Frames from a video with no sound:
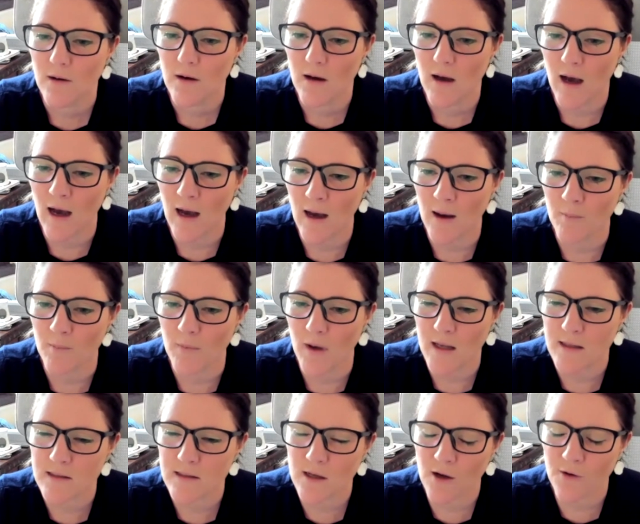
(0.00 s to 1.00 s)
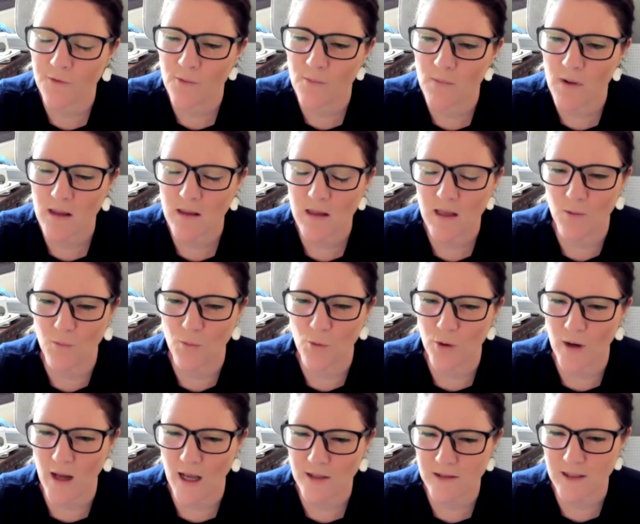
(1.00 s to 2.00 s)
And so for me, the
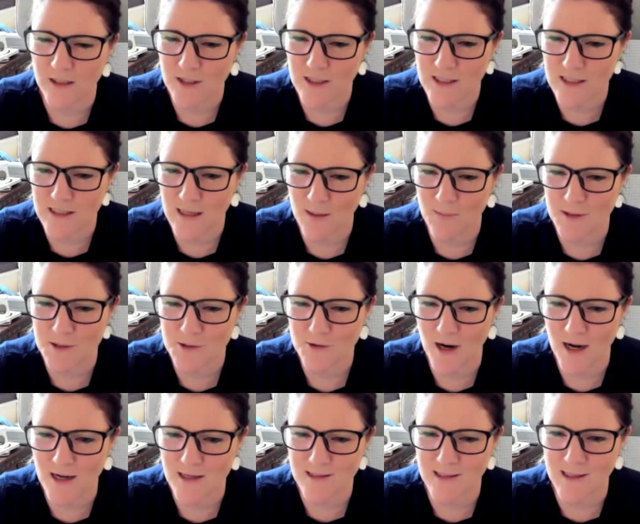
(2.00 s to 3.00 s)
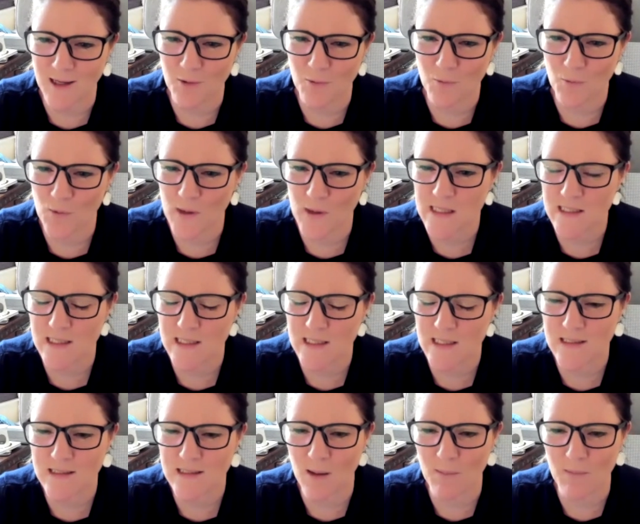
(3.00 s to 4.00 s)
award actually just demonstrates that we
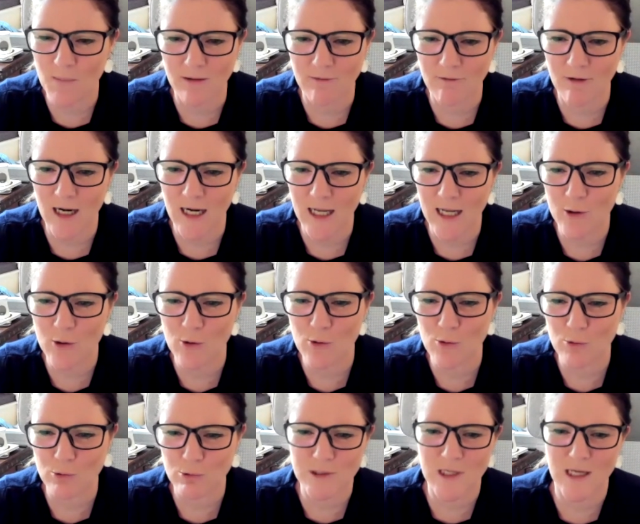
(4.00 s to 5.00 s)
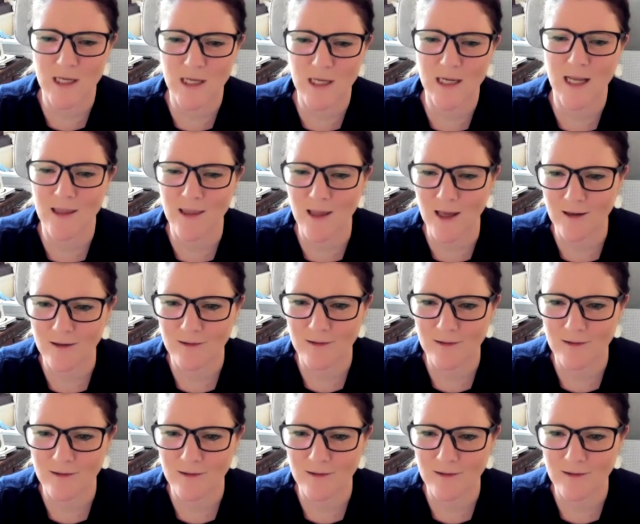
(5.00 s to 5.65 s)
did something really cool together.